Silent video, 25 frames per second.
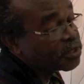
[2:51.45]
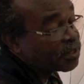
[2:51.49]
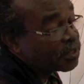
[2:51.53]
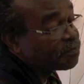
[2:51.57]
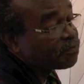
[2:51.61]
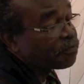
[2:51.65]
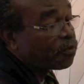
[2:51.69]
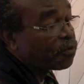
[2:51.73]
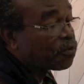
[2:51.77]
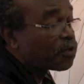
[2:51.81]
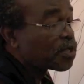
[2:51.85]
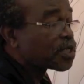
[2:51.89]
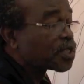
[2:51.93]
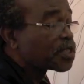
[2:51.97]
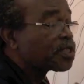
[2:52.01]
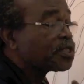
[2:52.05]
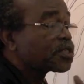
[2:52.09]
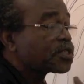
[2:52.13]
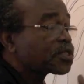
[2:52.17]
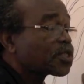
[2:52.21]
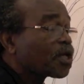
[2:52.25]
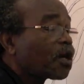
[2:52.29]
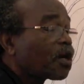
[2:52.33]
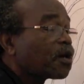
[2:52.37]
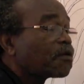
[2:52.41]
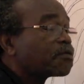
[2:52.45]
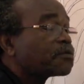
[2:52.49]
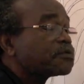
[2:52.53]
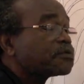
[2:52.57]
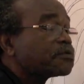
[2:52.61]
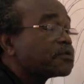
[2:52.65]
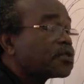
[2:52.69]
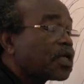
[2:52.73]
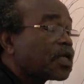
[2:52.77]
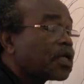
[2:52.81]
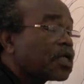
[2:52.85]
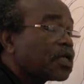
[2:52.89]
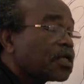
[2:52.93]
the importance of
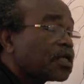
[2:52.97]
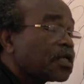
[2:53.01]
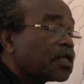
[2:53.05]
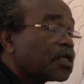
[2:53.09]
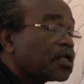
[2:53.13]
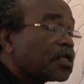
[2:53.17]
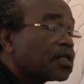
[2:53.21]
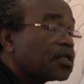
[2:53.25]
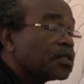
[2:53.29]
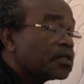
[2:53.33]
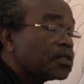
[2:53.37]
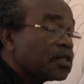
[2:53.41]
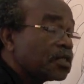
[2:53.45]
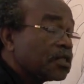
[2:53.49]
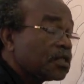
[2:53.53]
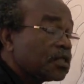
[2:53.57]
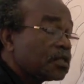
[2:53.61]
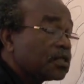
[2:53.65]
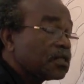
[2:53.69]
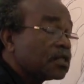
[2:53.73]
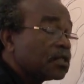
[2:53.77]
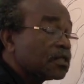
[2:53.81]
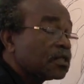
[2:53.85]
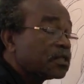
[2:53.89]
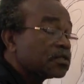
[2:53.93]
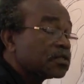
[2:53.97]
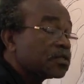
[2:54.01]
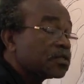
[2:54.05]
the